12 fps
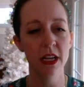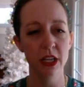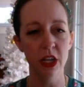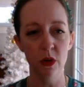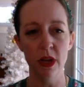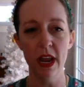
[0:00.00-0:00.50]

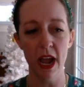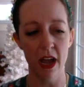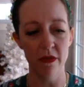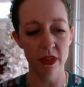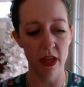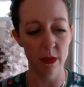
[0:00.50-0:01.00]
you can
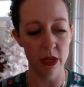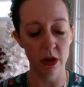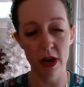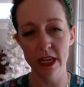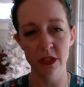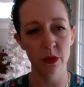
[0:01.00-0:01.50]
have them
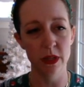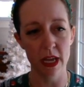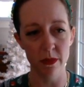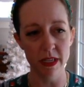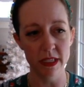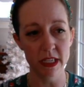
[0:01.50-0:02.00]
interact with
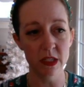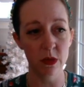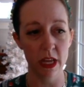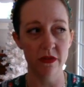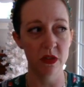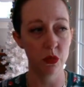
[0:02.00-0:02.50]
NPCs where
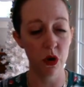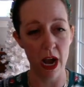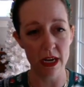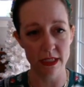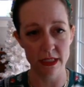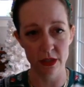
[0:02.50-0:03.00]
they have to
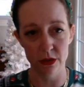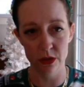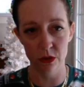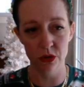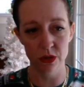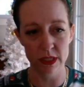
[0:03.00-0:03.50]
practice those
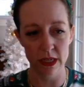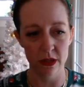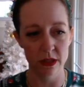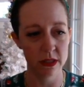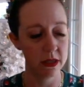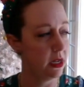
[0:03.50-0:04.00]
social
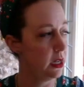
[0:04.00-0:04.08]
skills.